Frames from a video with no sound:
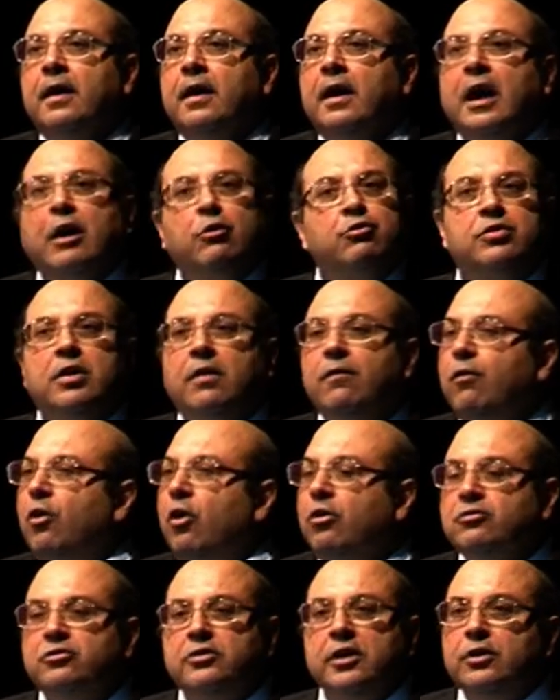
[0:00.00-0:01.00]
House of
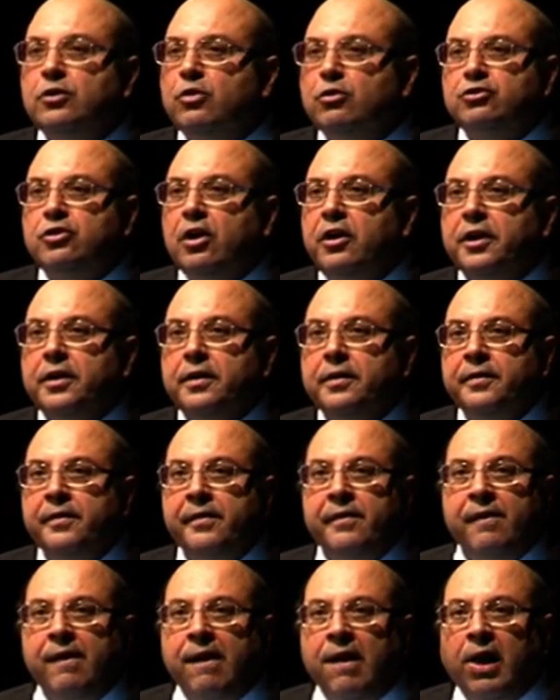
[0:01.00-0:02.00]
Lords said, no, sorry.
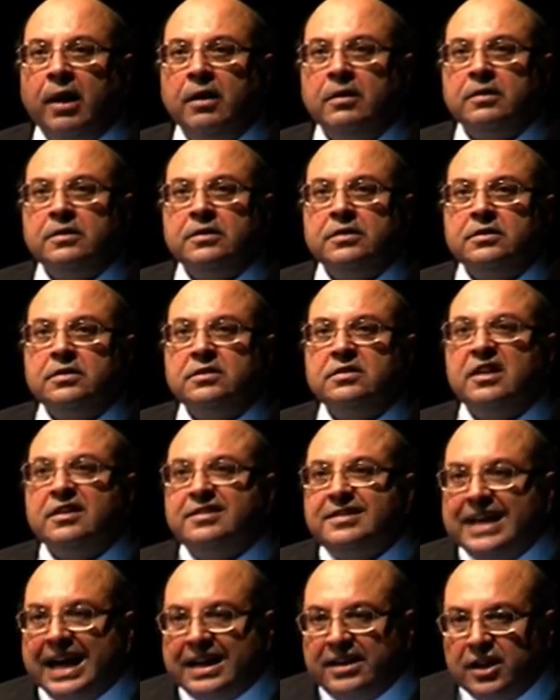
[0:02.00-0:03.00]
The
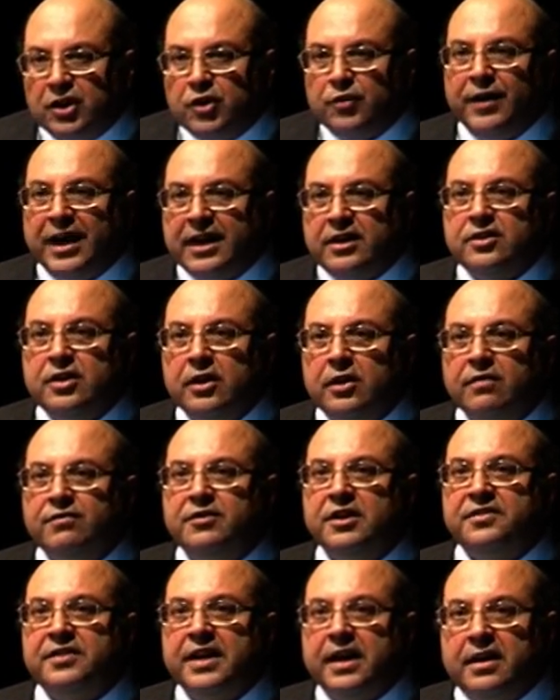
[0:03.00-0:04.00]
satisfaction of
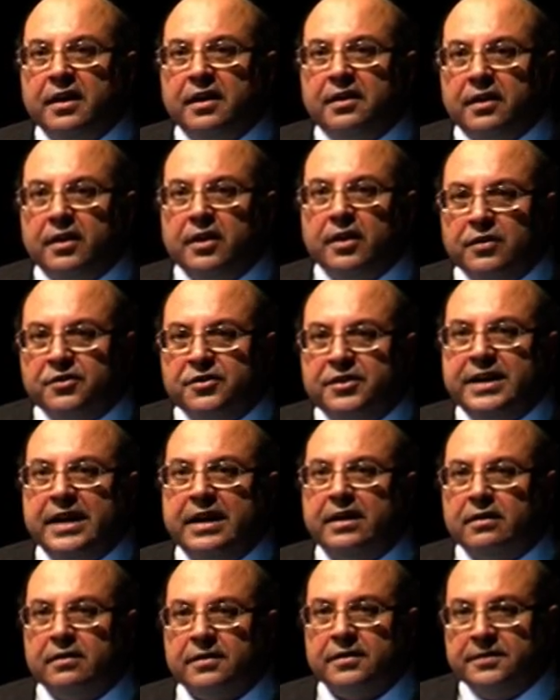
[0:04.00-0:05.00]
the Secretary of
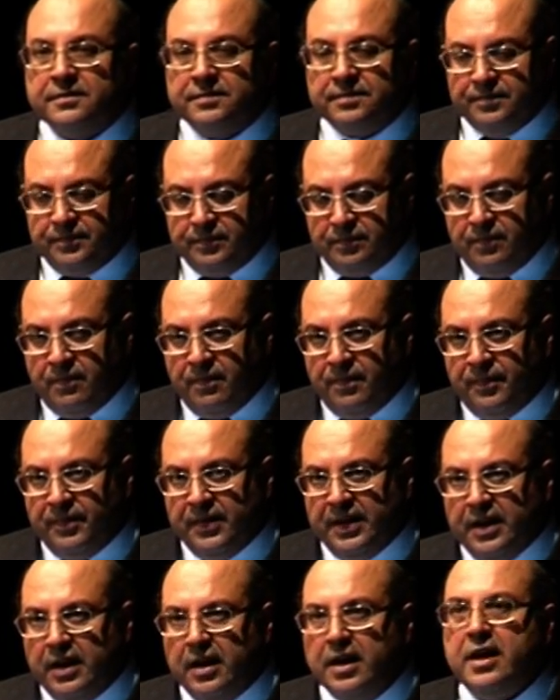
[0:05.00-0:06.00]
State
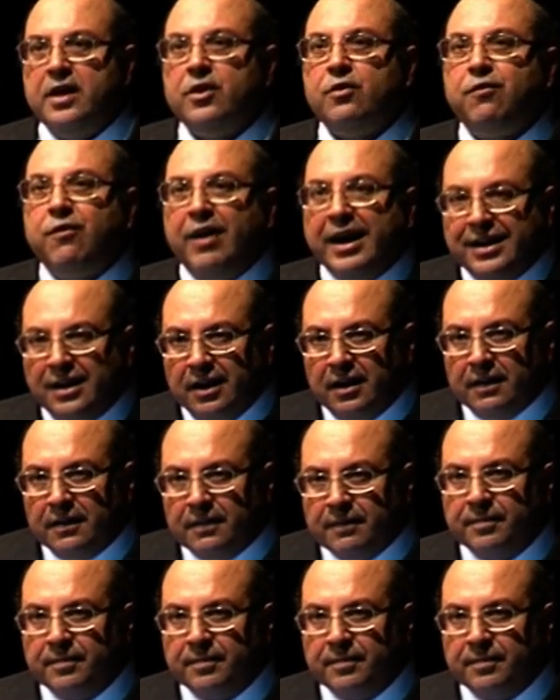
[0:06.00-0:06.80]
is final,